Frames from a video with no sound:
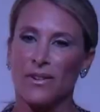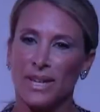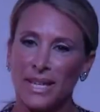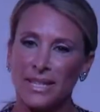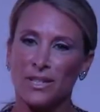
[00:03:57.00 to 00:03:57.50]
There
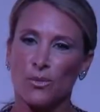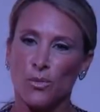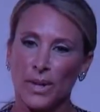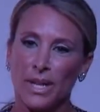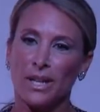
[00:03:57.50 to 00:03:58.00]
is a
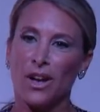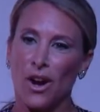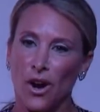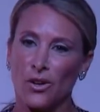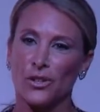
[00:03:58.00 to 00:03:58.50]
real
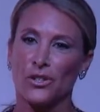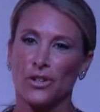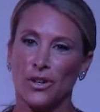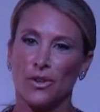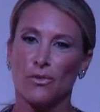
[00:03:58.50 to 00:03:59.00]
harsh
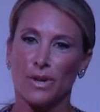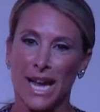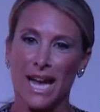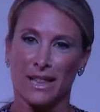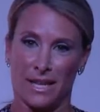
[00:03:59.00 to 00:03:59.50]

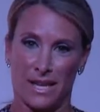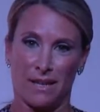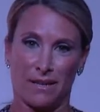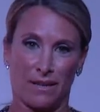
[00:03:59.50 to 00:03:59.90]
reality.